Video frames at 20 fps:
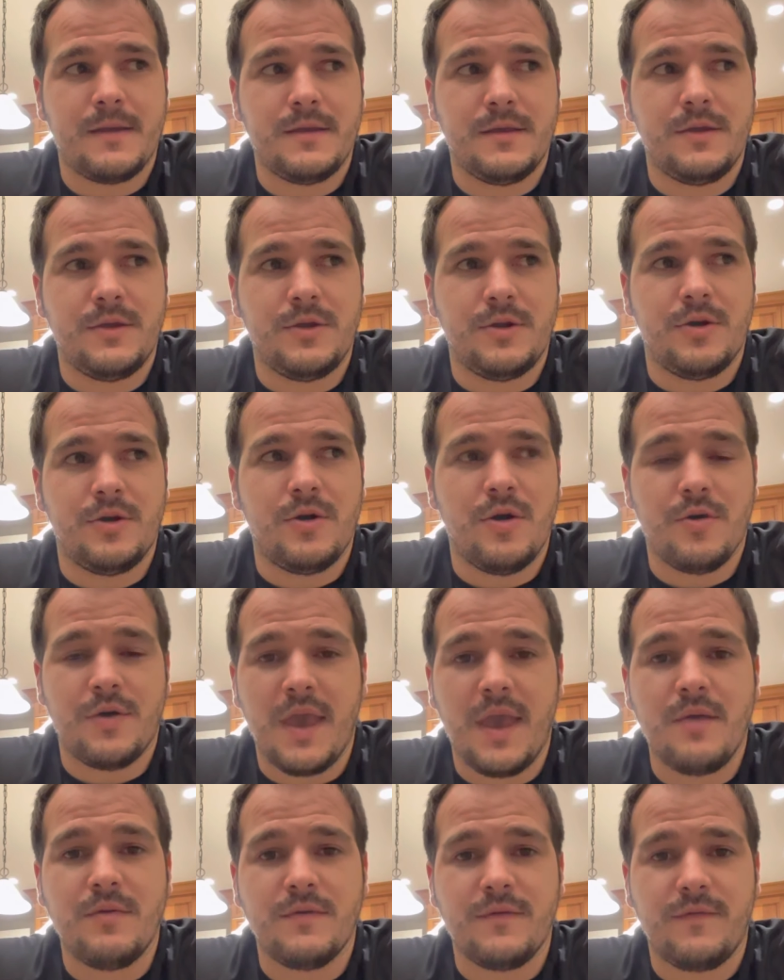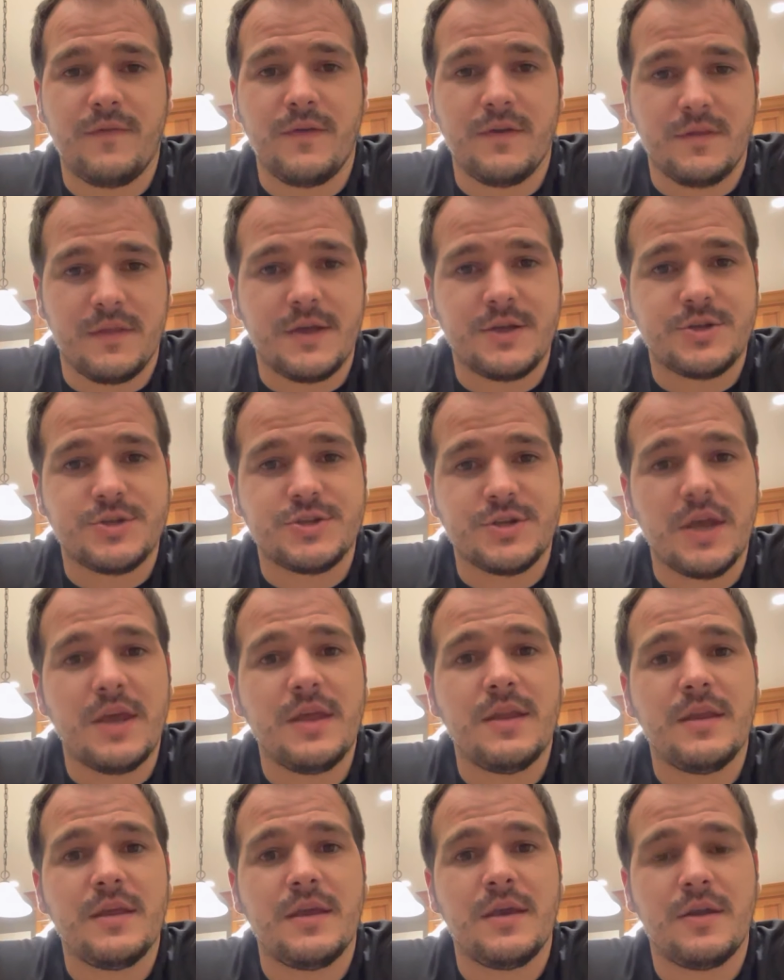okay with feeling like
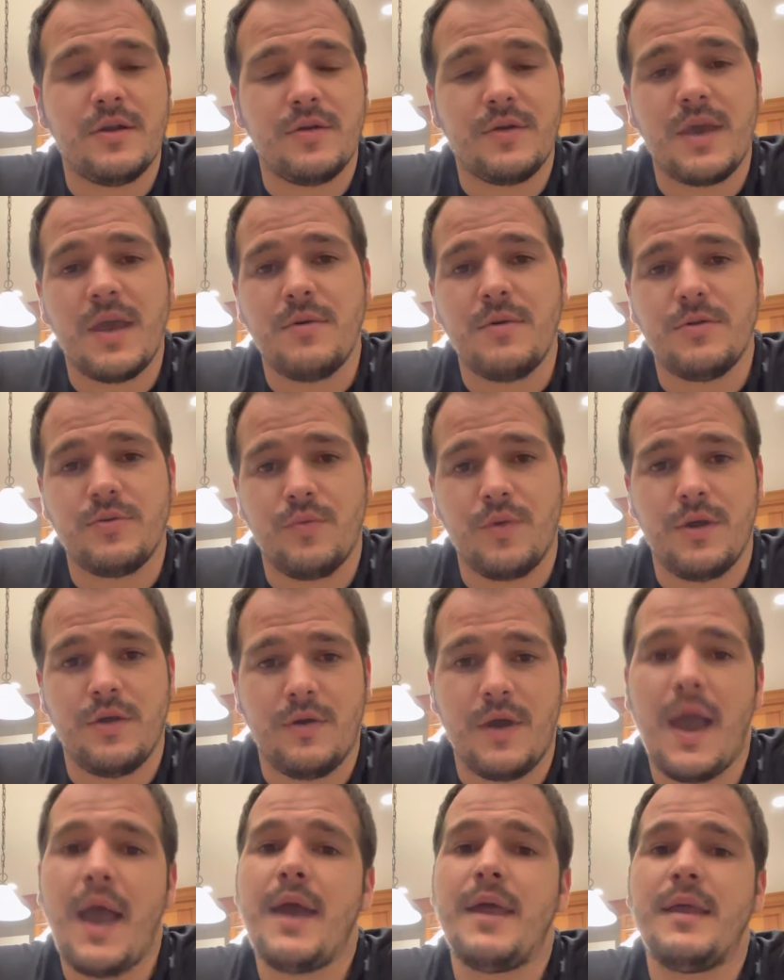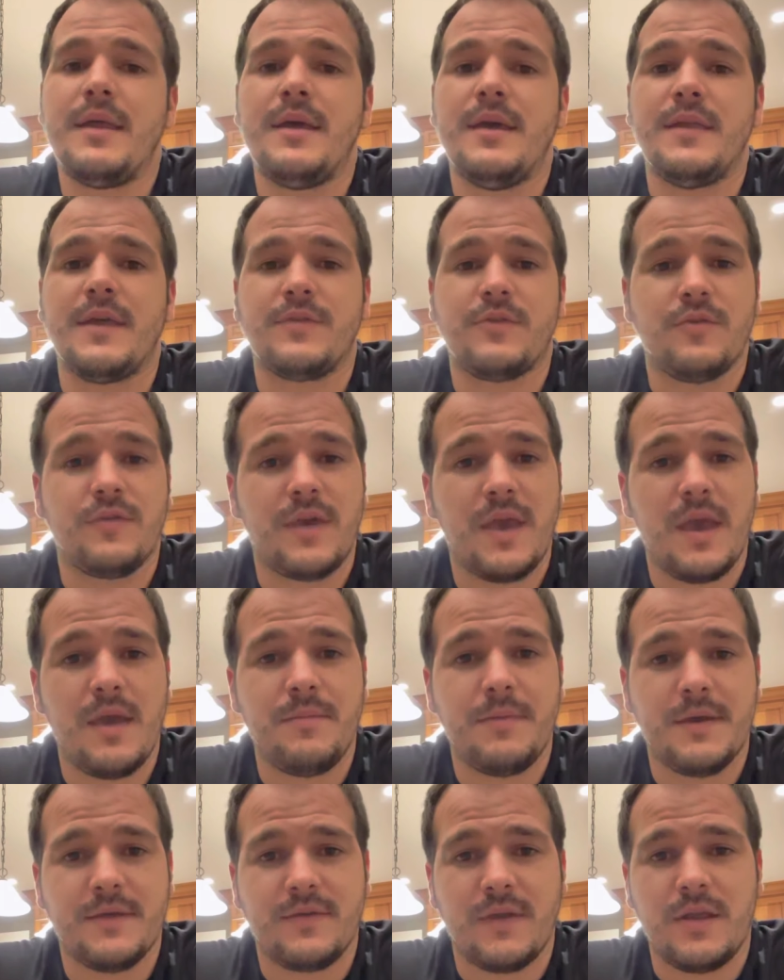shit and okay with where you're at. And that's okay,
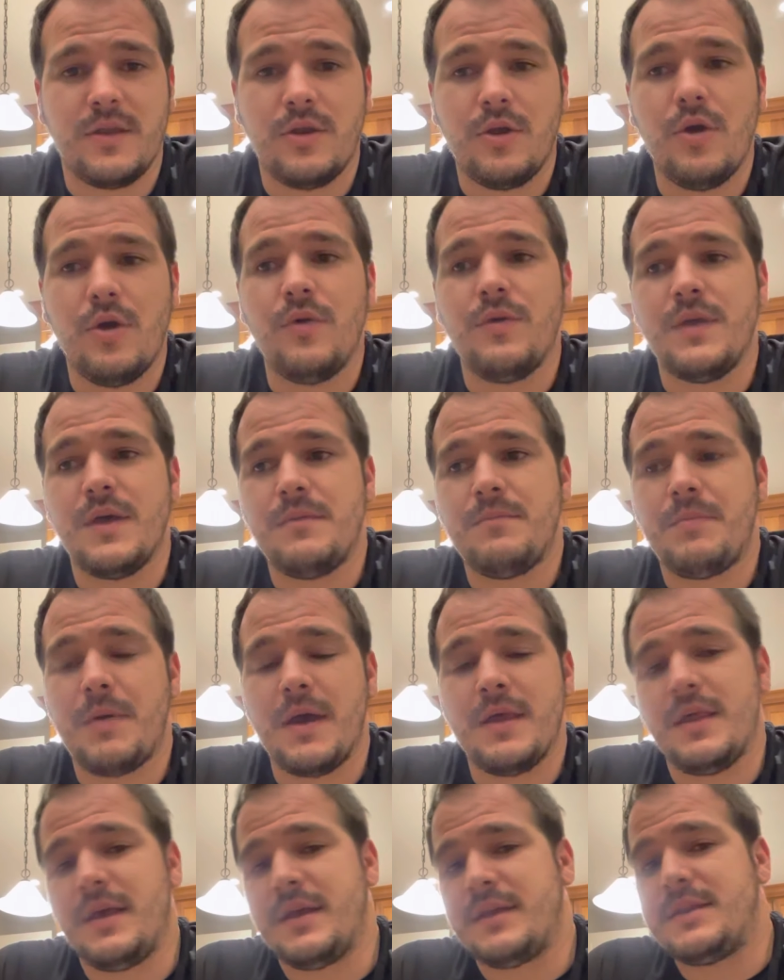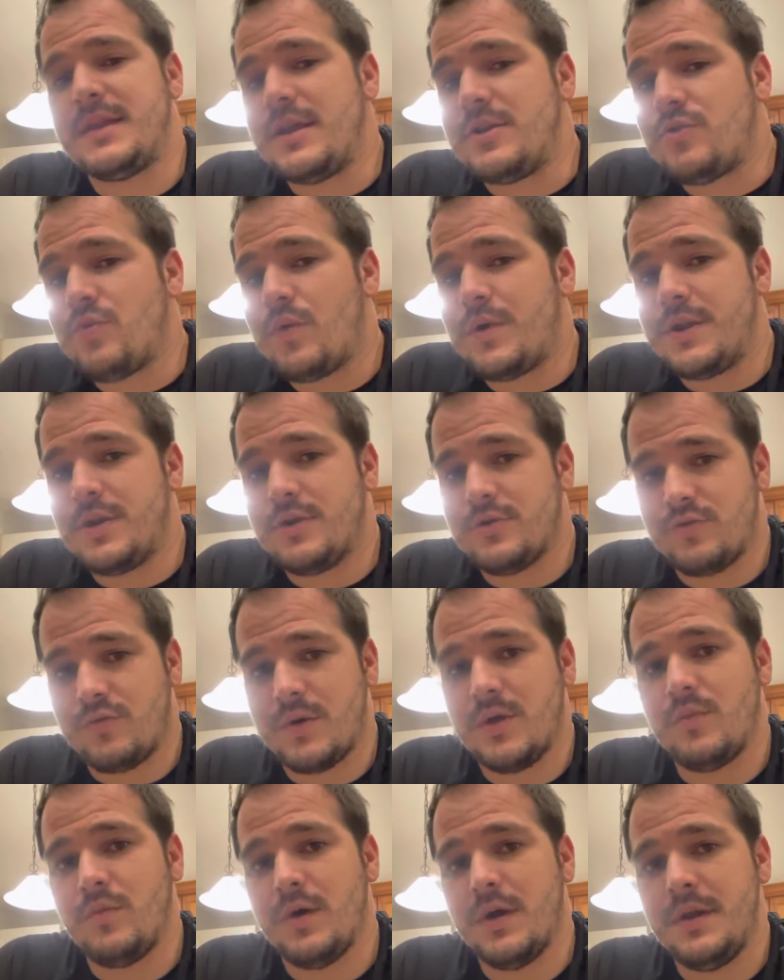because I know that by like day 20 or
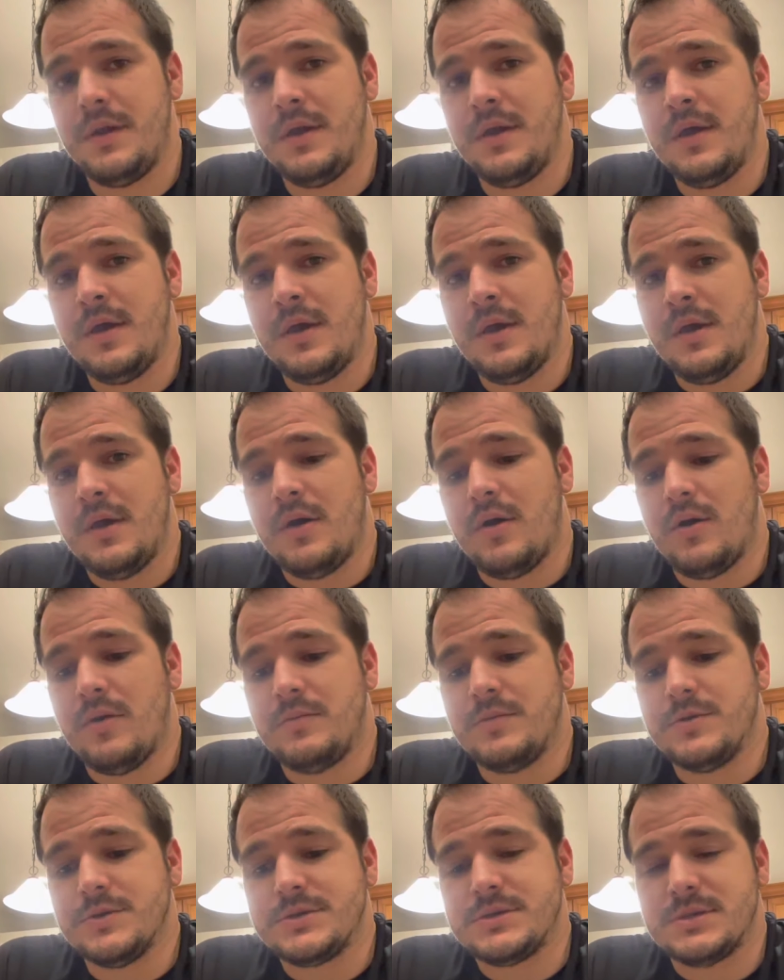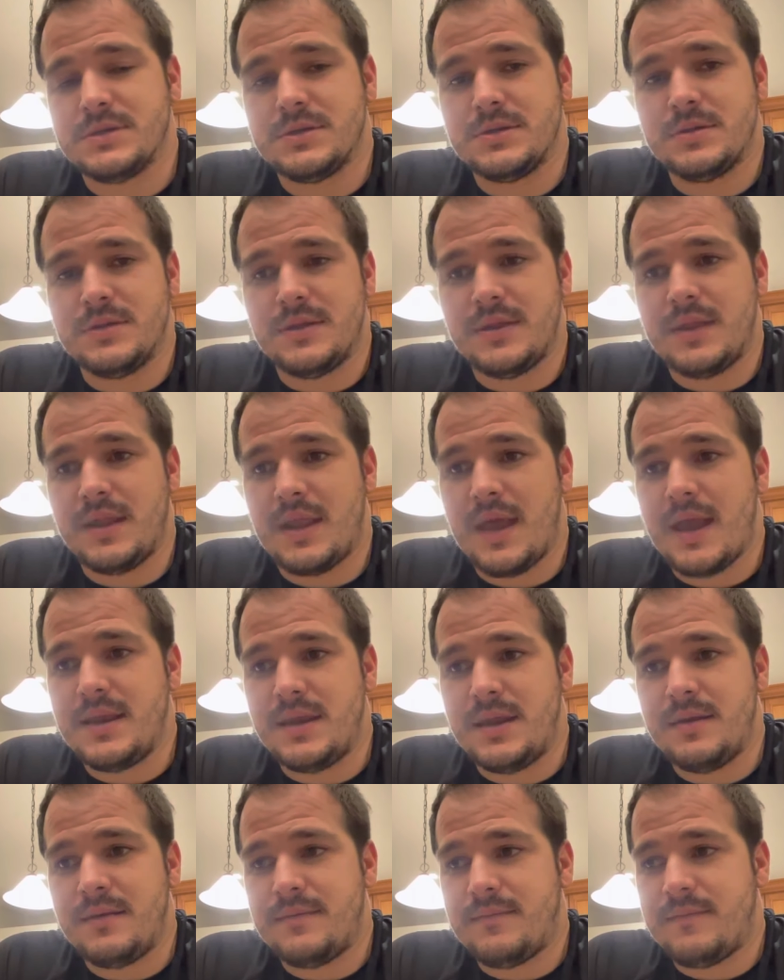21, almost
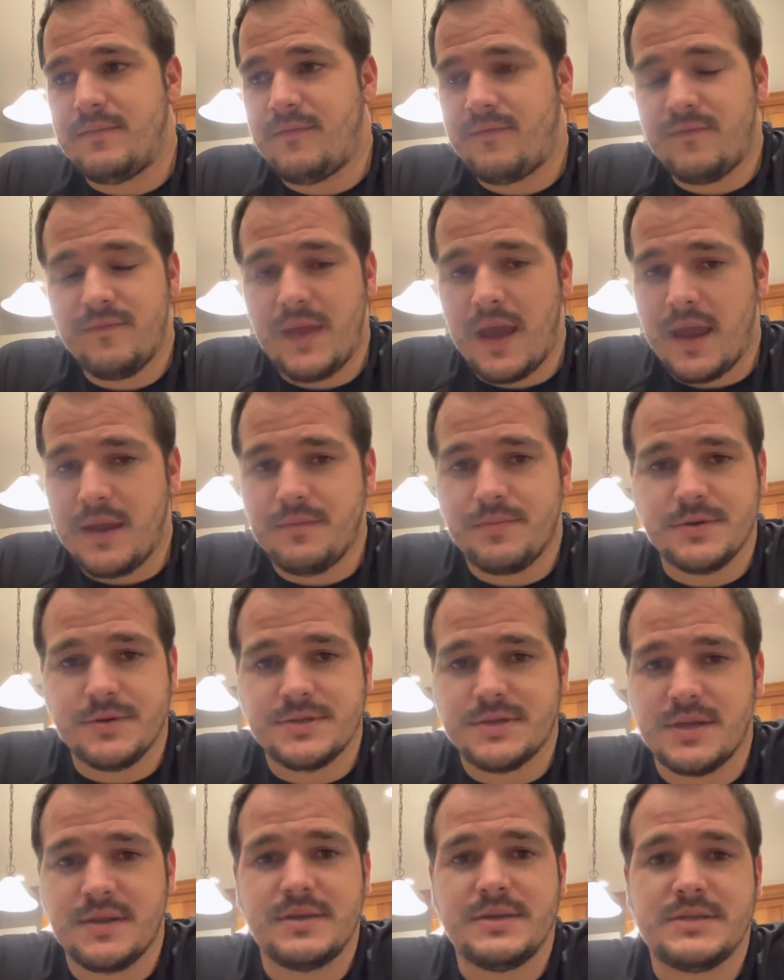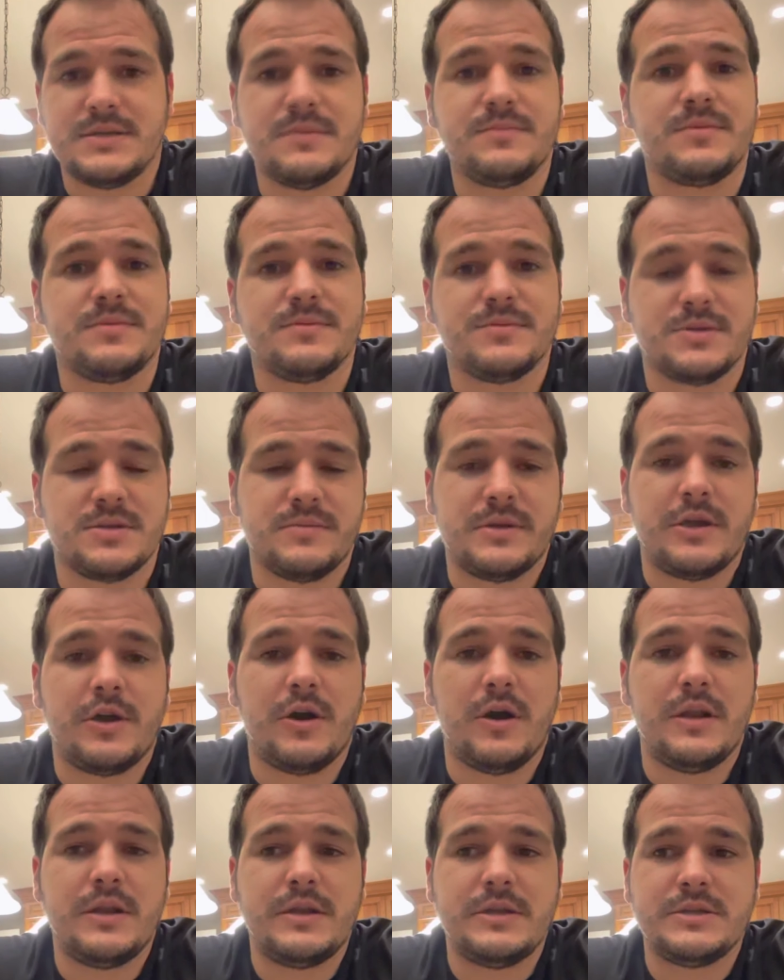99% of these symptoms are going to be
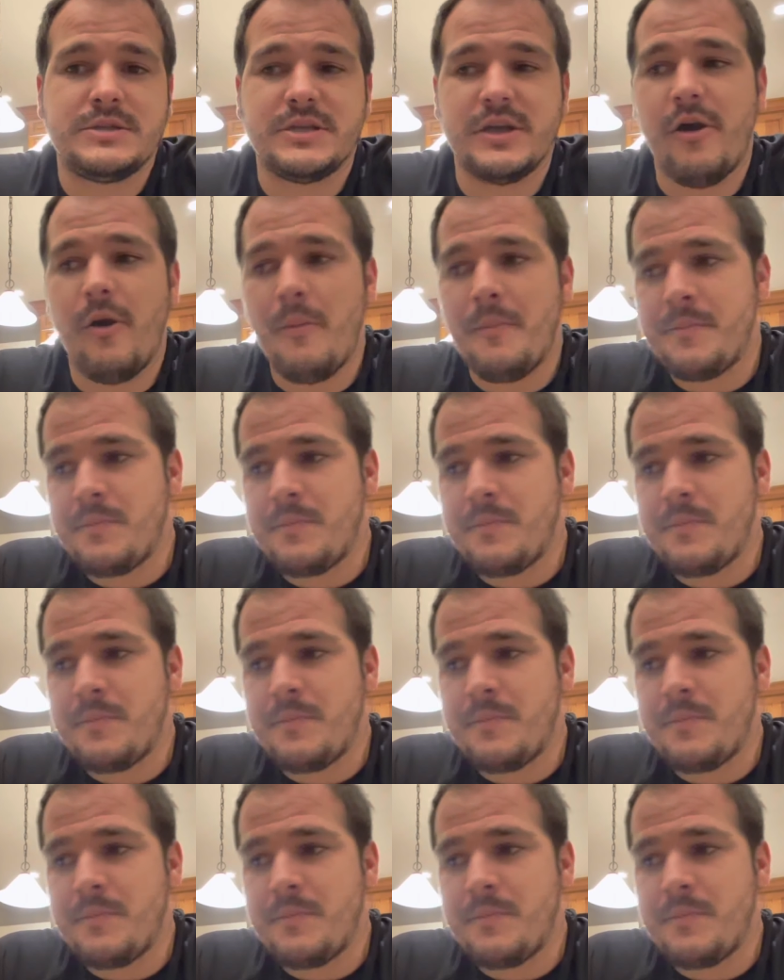gone. So